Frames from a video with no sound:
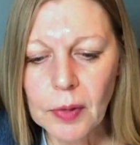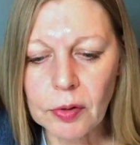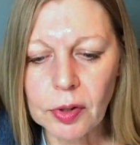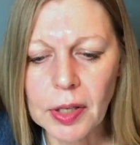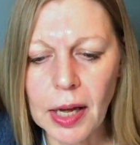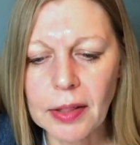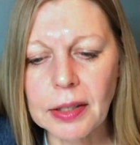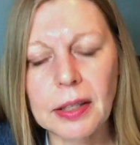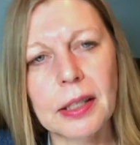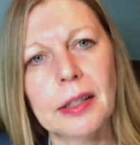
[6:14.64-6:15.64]
So yeah, I
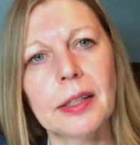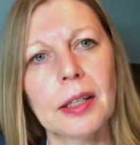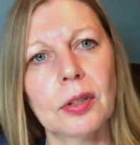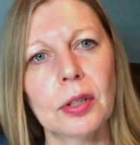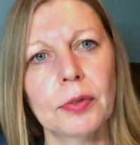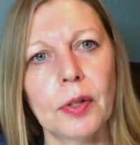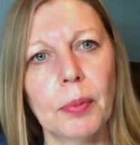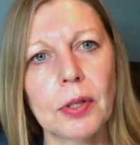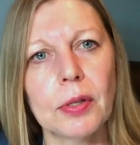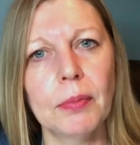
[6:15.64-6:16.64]
think the little cuff at the
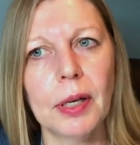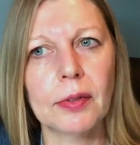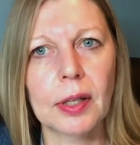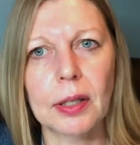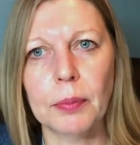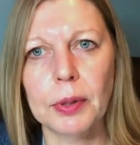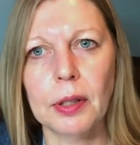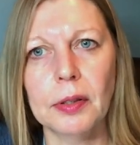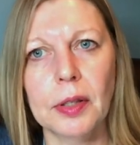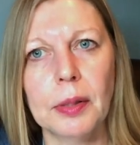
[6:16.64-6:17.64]
bottom makes it a little bit,
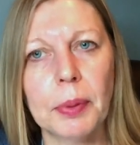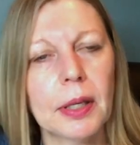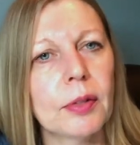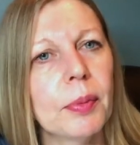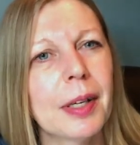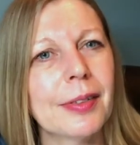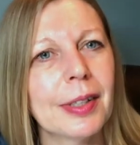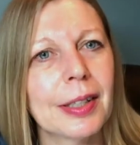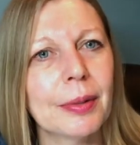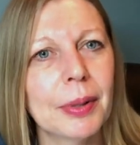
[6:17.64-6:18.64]
and the pleats makes
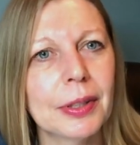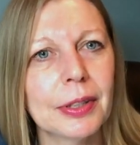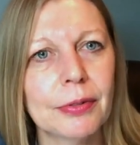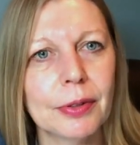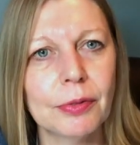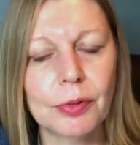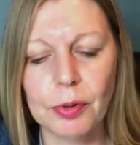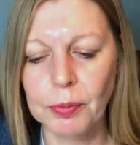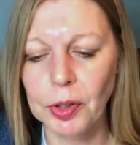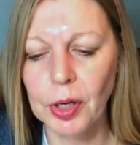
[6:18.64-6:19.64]
it a little bit different
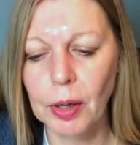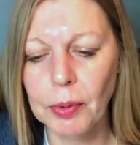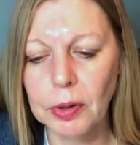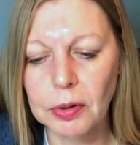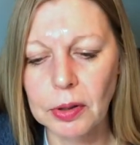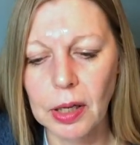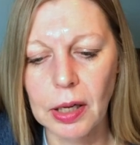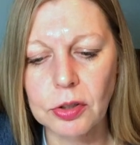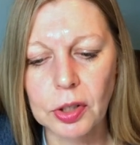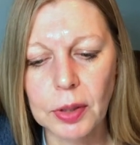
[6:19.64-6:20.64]
from your normal
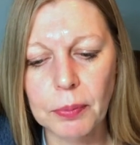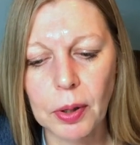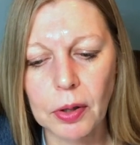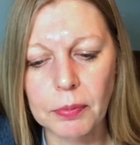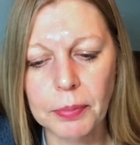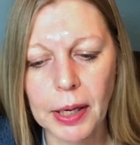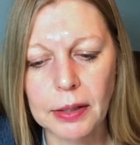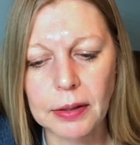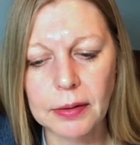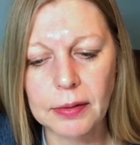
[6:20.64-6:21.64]
jogging
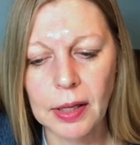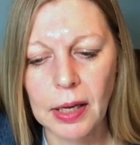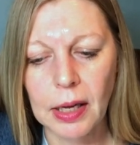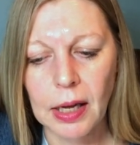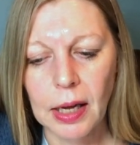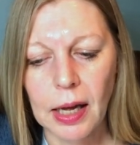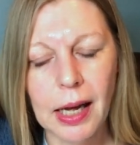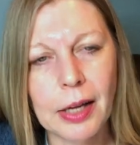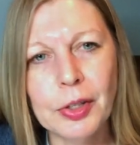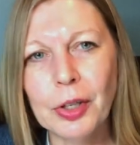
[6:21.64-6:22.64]
pants.
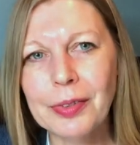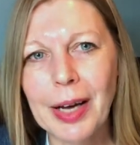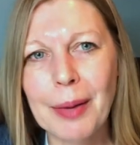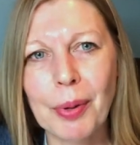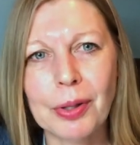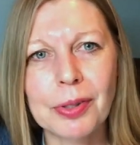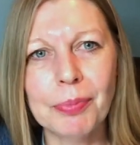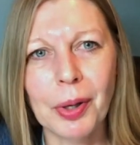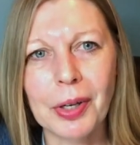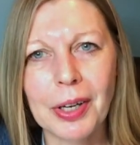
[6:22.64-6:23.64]
No side
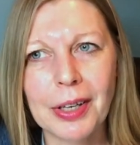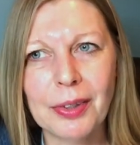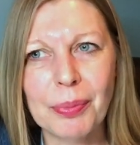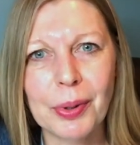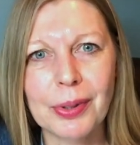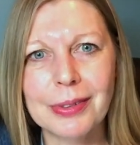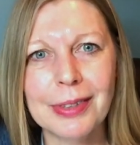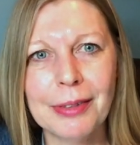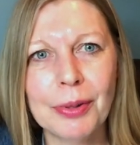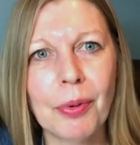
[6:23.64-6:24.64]
pockets, but
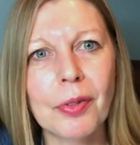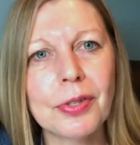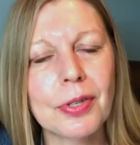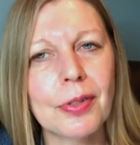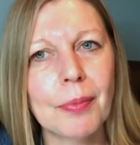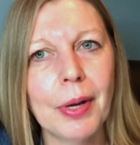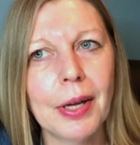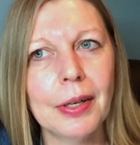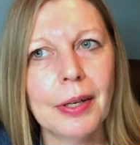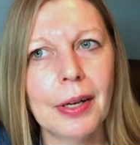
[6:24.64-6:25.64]
if you wanted them
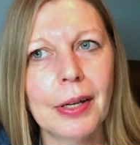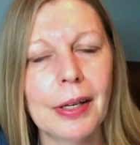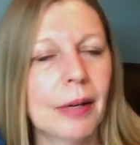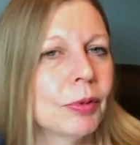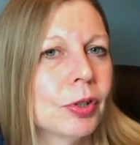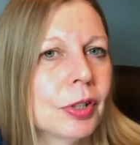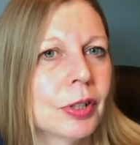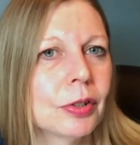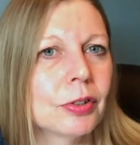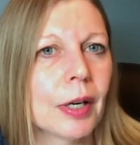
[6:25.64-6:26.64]
in, I'm sure
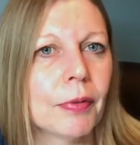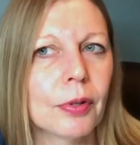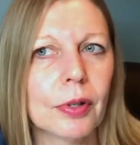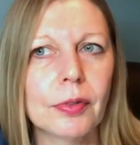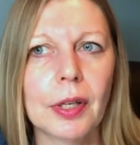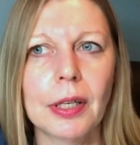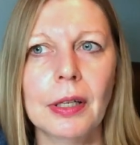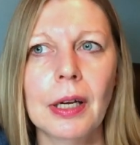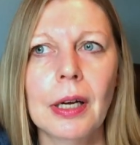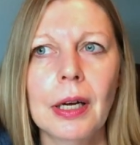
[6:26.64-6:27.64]
you could draft those
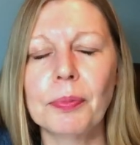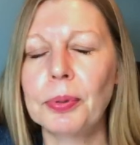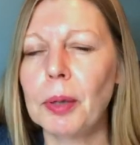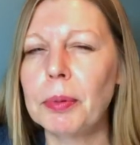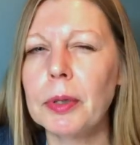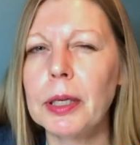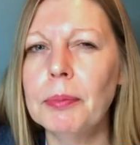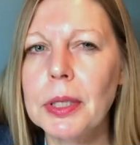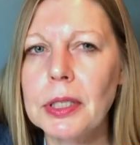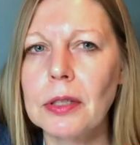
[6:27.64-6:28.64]
in. Probably
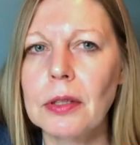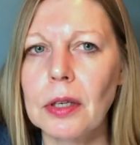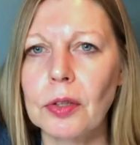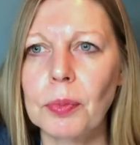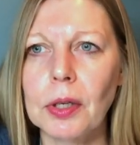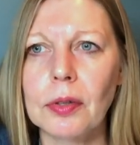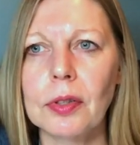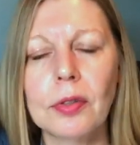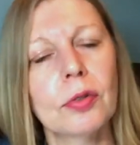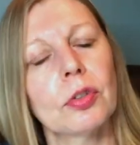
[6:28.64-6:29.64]
omitted those
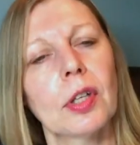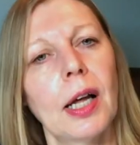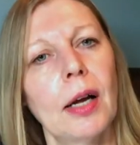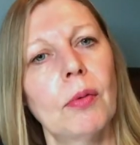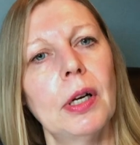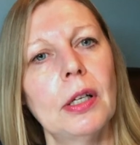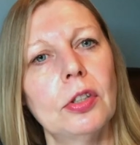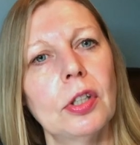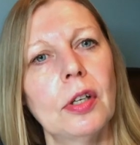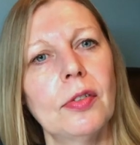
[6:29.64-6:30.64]
because it's such a lightweight
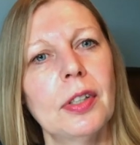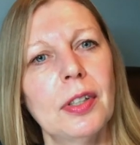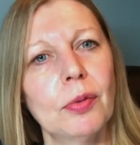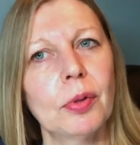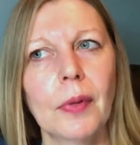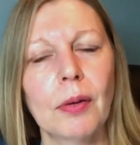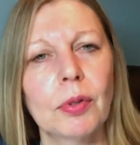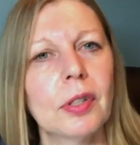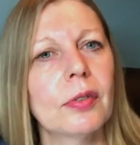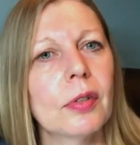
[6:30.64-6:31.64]
jersey and it
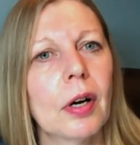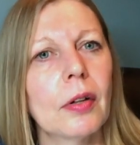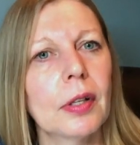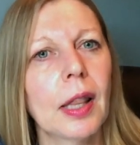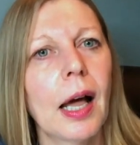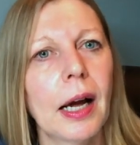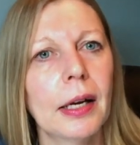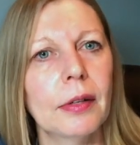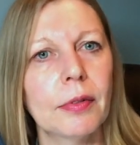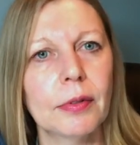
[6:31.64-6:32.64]
would distort the
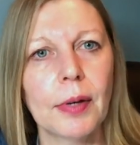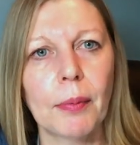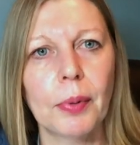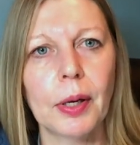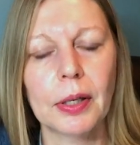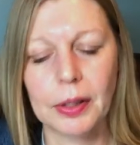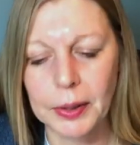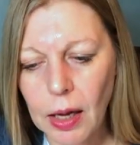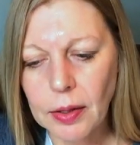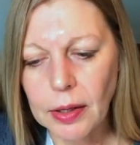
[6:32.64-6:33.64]
line of the fabric.
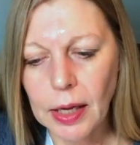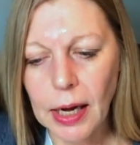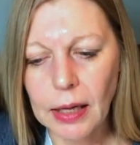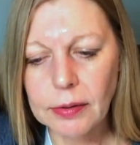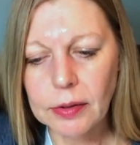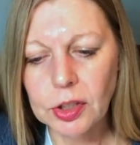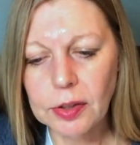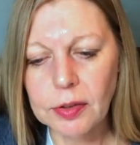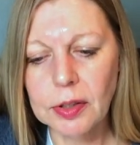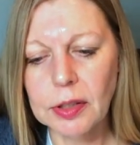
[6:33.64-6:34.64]
They are
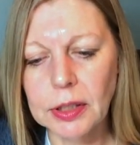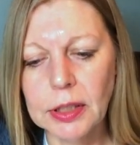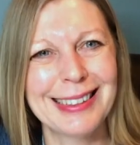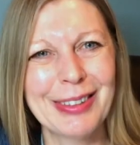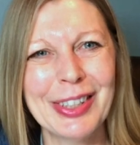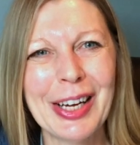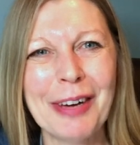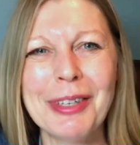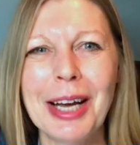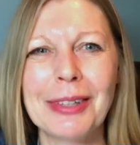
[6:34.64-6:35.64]
suggesting that you need
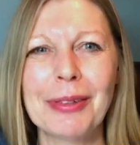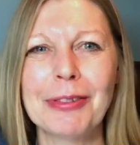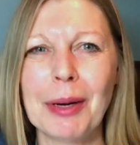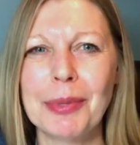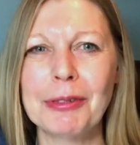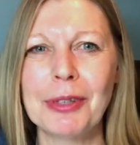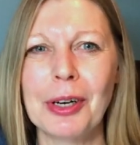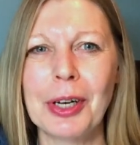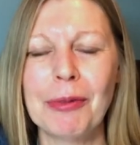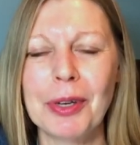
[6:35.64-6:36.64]
1.5 yards of fabric
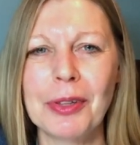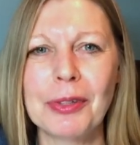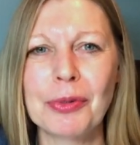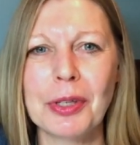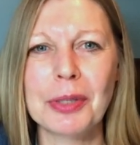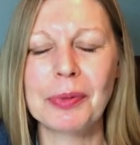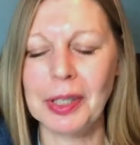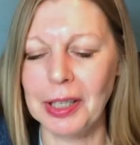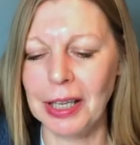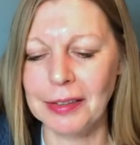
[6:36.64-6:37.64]
for it with
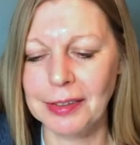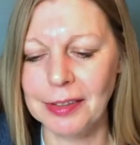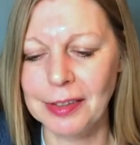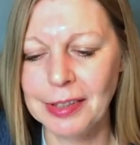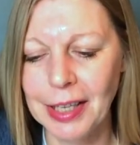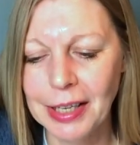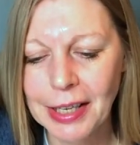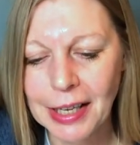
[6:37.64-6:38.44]
20% elasticity.